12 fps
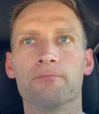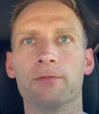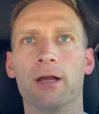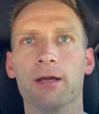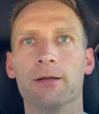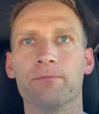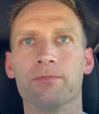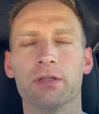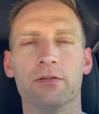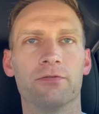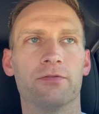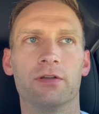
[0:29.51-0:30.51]
Right?
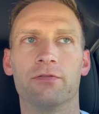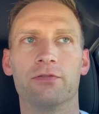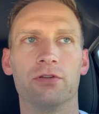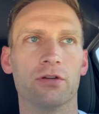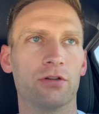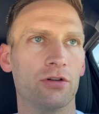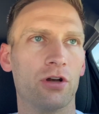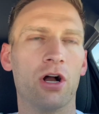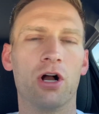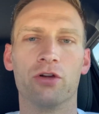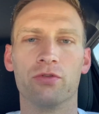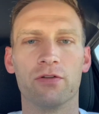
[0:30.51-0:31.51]
If you're
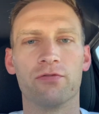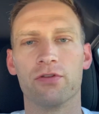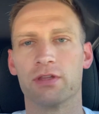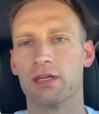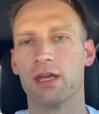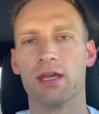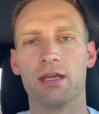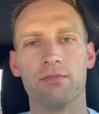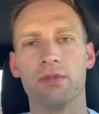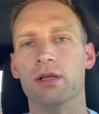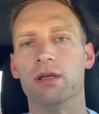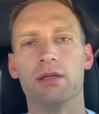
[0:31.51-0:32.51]
hungry for the
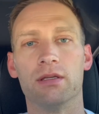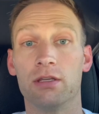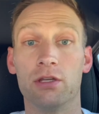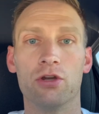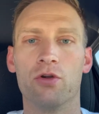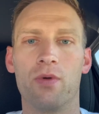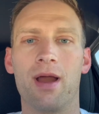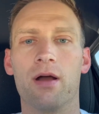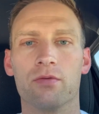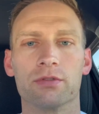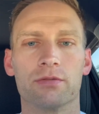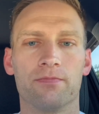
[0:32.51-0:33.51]
game year
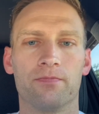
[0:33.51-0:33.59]
round.